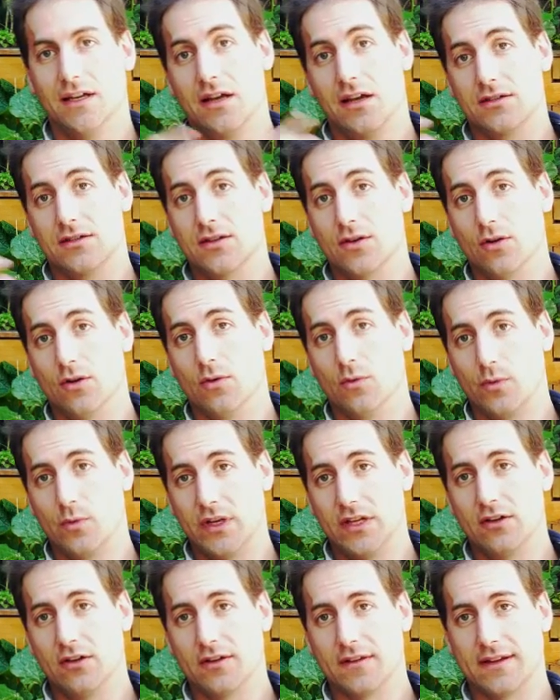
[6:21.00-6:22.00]
So we
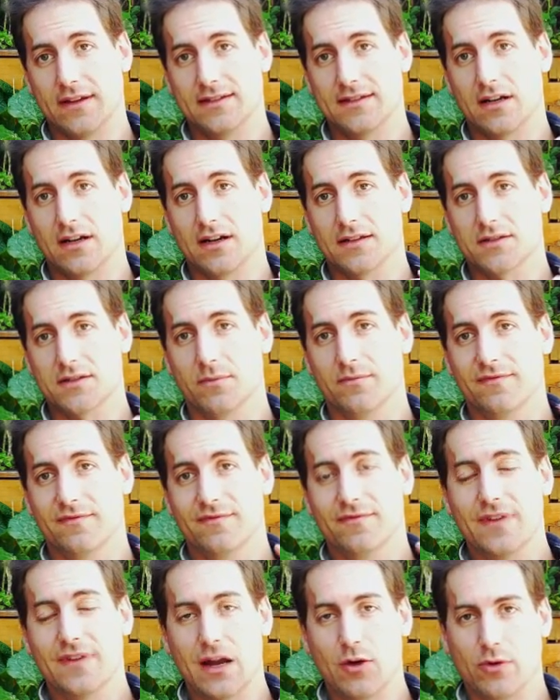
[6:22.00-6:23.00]
know that there are
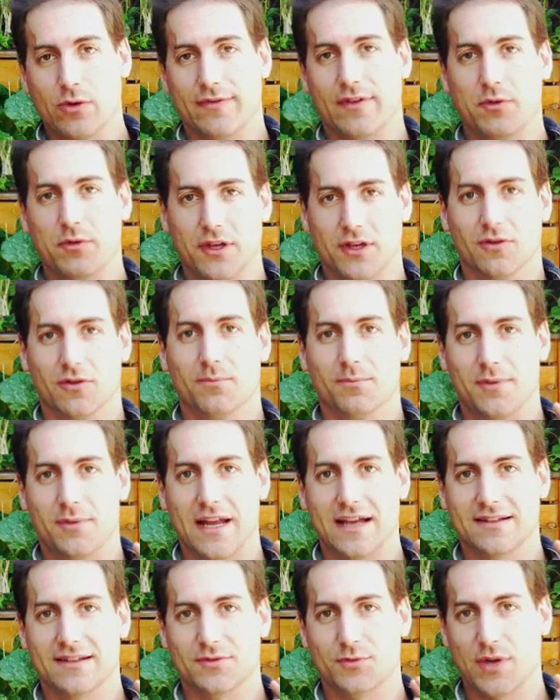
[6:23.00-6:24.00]
some very, very
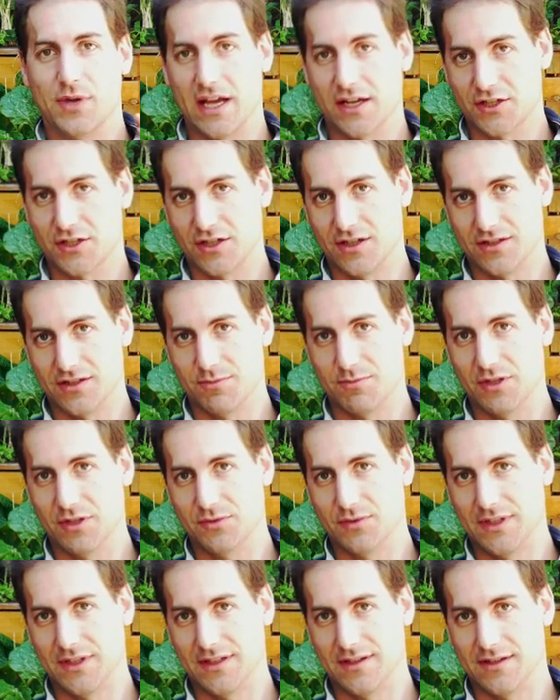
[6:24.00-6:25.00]
complex reactions
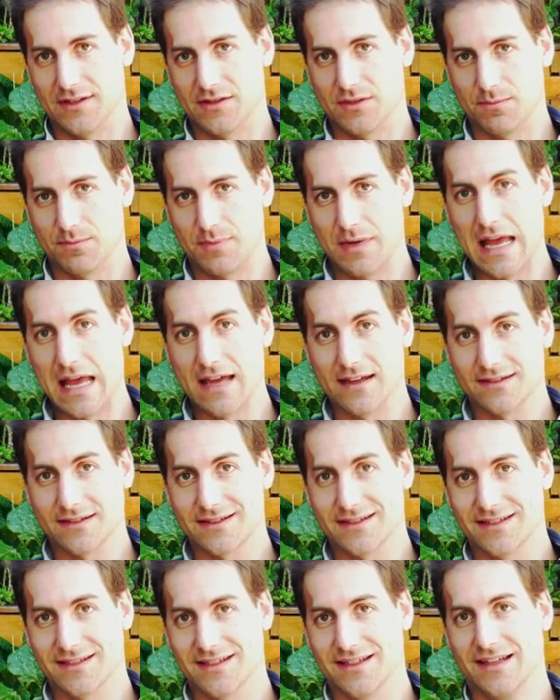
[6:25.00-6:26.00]
between the
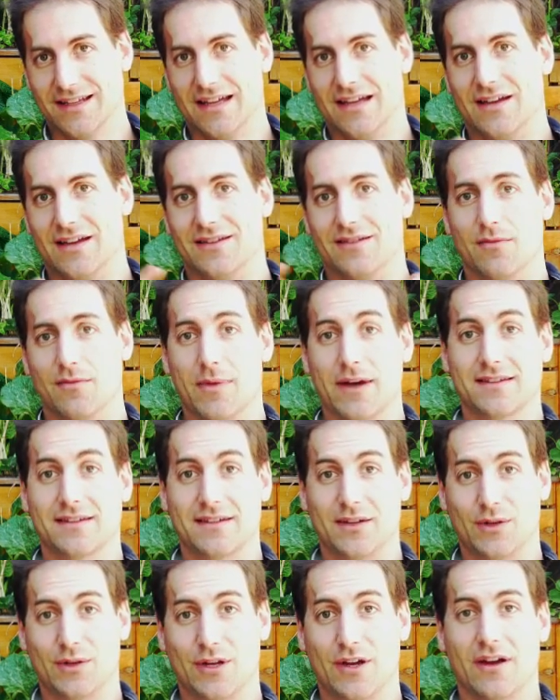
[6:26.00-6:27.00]
plants, the
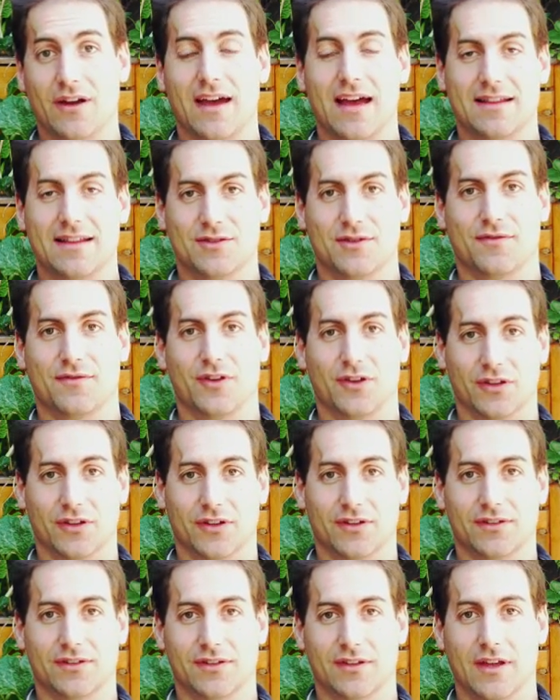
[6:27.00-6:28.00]
bacteria and the
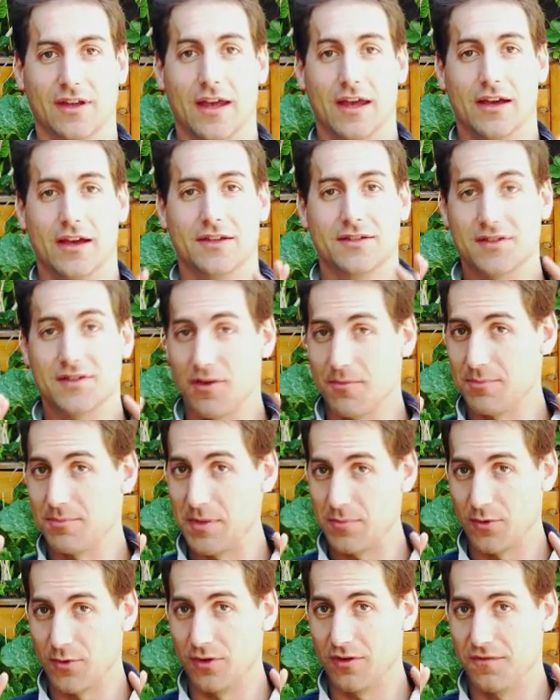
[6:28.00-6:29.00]
fungus. Some
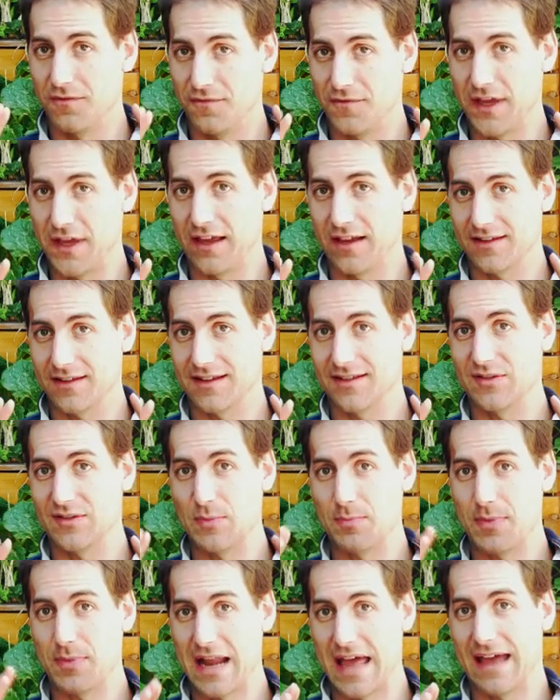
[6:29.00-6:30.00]
people think that the
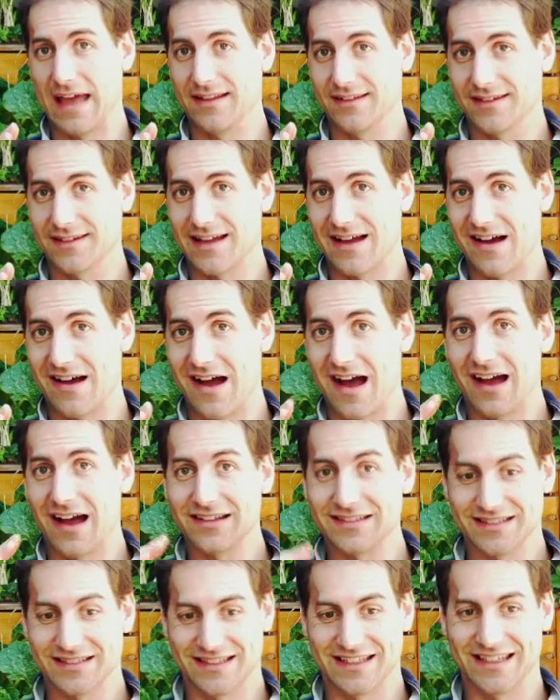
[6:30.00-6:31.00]
plants are
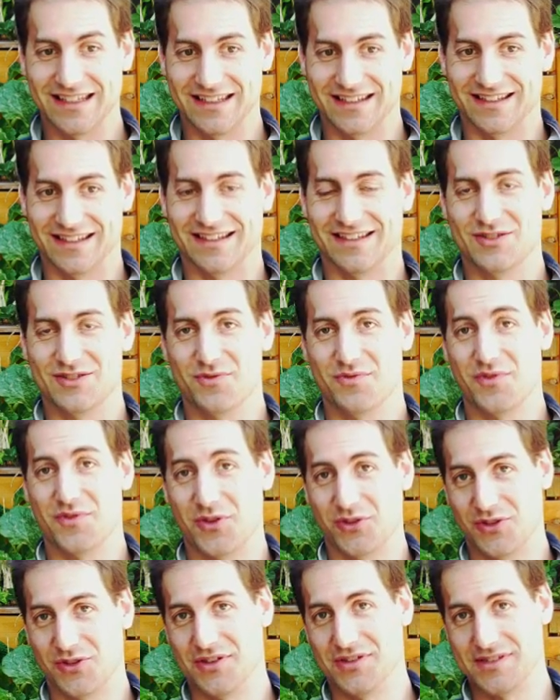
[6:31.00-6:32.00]
asking the
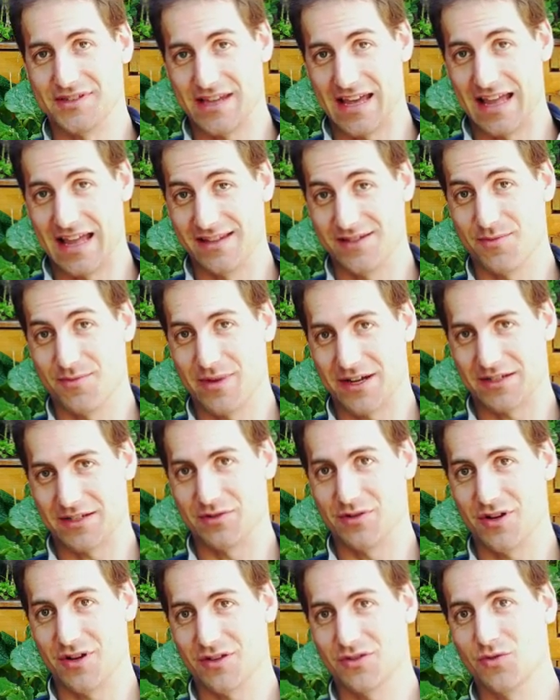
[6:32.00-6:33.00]
fungus and the
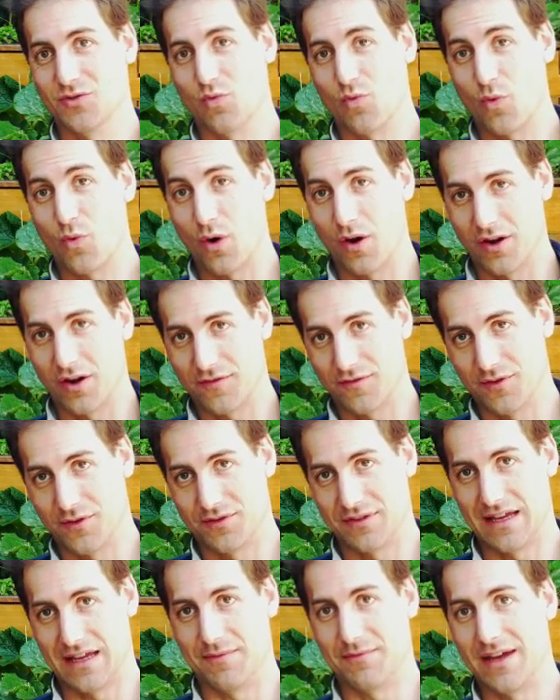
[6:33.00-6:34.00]
bacteria to work for
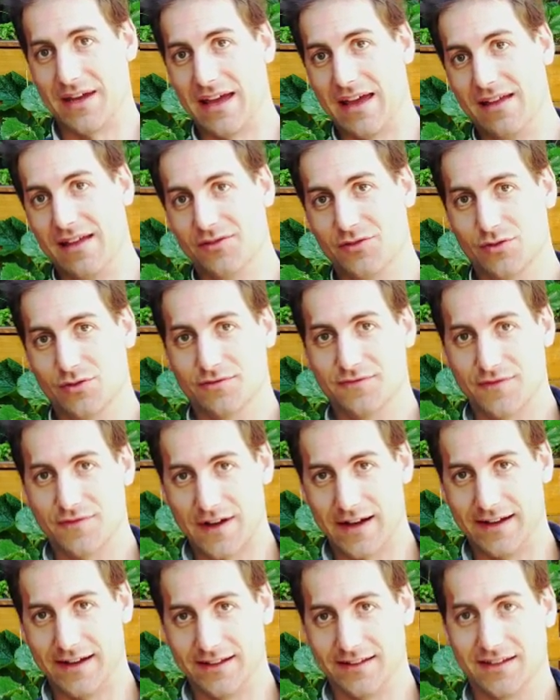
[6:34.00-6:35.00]
them and to
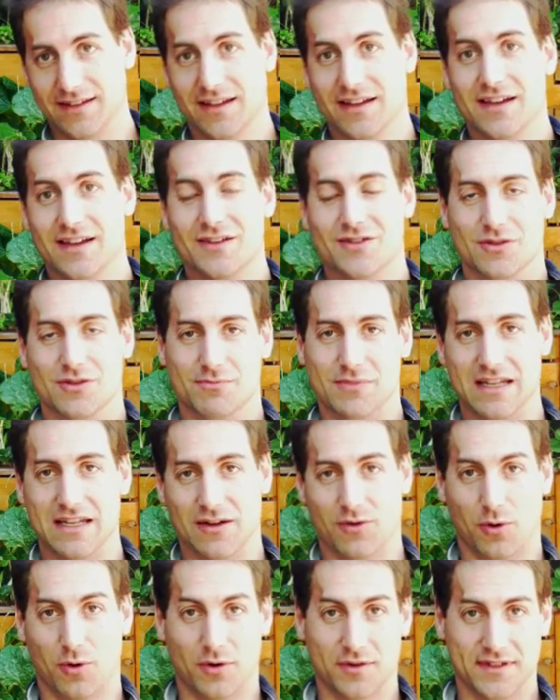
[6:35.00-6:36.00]
find the
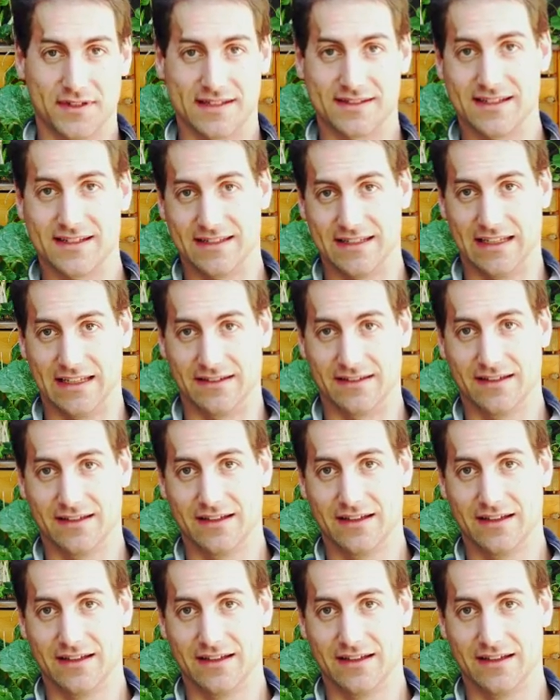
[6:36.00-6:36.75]
minerals that they need.